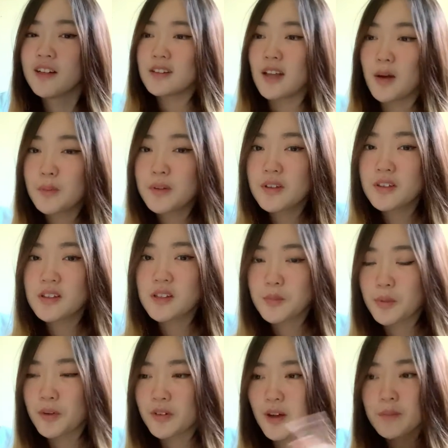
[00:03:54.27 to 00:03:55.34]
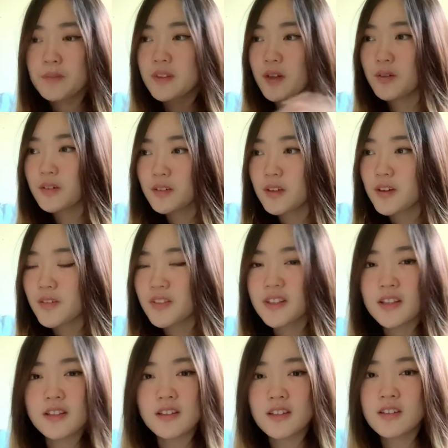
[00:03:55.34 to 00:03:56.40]
Upper years in your program, they will know everything
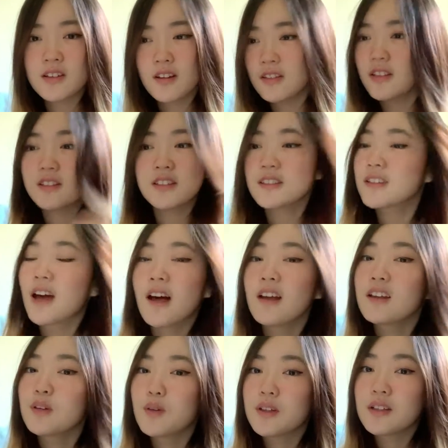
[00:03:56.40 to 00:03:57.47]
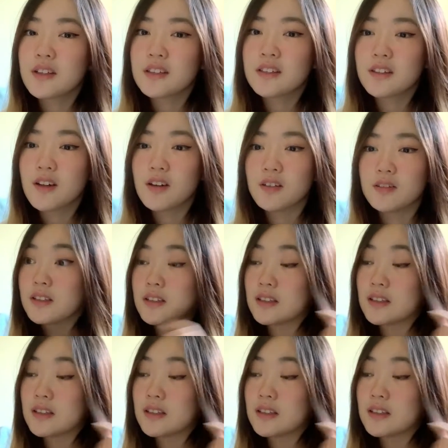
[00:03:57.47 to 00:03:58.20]
you need to know, and they'll just tell you what you need to know.